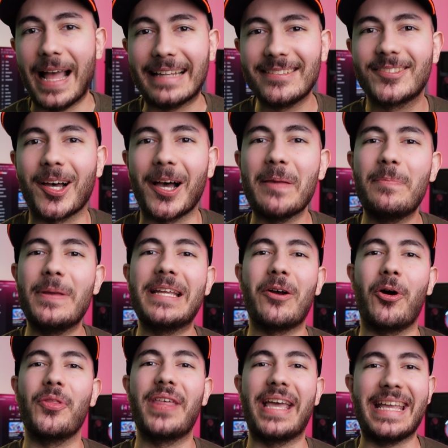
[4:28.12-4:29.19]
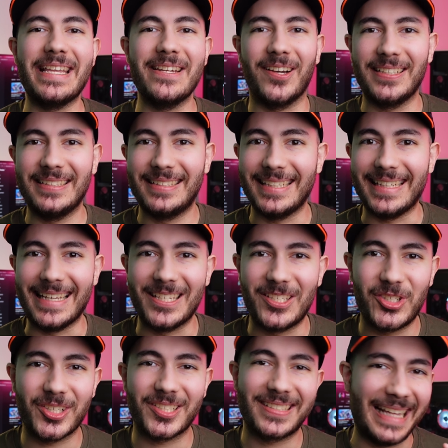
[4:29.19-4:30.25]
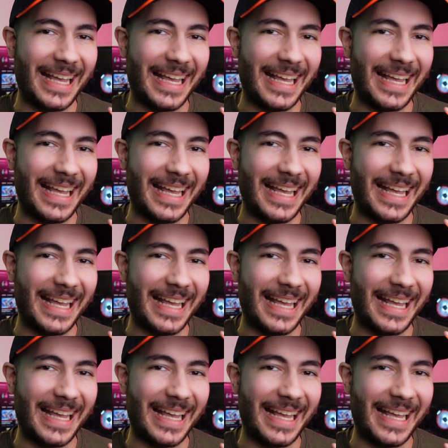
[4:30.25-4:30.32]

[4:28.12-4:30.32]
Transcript: And typing on the E90 is just